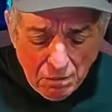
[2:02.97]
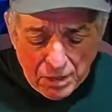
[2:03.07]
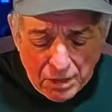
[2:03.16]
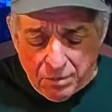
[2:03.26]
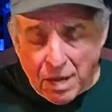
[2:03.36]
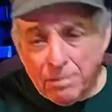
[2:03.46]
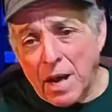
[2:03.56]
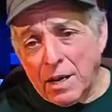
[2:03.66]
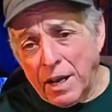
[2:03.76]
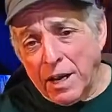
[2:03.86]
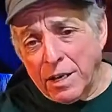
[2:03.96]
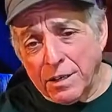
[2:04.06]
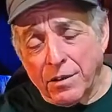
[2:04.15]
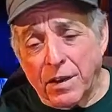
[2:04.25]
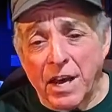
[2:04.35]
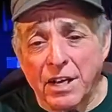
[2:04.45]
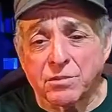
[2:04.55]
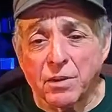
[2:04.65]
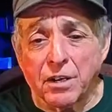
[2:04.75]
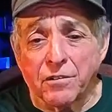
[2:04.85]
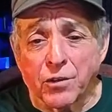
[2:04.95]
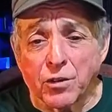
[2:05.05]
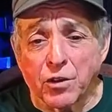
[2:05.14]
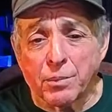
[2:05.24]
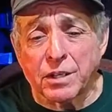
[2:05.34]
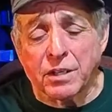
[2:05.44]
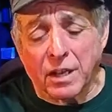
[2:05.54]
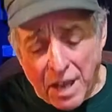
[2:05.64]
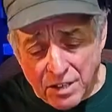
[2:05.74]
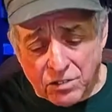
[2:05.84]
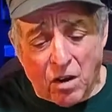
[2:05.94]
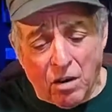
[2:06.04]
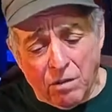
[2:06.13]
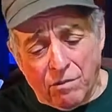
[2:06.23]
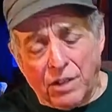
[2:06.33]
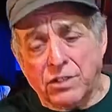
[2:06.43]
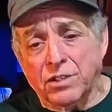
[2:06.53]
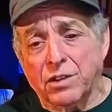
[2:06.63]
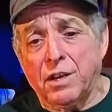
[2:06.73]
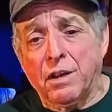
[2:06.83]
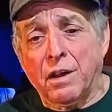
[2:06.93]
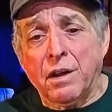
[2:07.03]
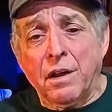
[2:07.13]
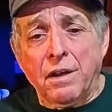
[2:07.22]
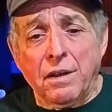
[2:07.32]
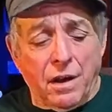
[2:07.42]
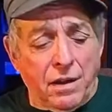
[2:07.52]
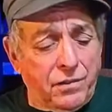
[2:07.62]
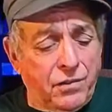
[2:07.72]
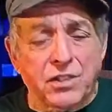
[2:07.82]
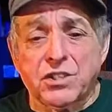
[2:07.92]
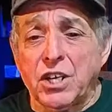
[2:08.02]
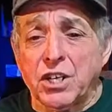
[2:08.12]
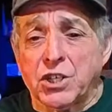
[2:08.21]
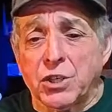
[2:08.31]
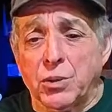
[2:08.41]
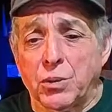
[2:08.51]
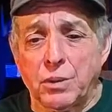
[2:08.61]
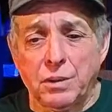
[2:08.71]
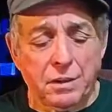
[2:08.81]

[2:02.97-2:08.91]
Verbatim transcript: Well, I'm not going to get into the case any further, but the case uh, eventually, uh, this issue